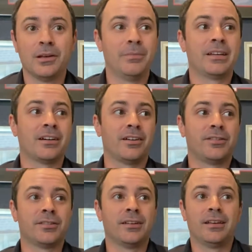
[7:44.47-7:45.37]

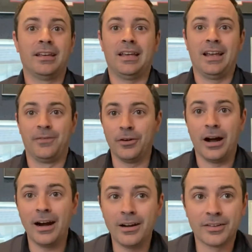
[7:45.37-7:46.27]
Because if you're
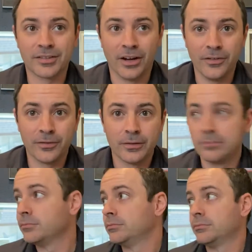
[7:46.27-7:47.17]
ironing stuff,
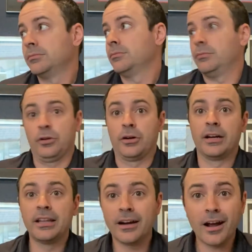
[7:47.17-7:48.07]
you're going to
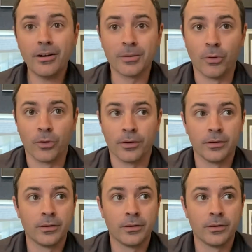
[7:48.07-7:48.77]
need an ironing board.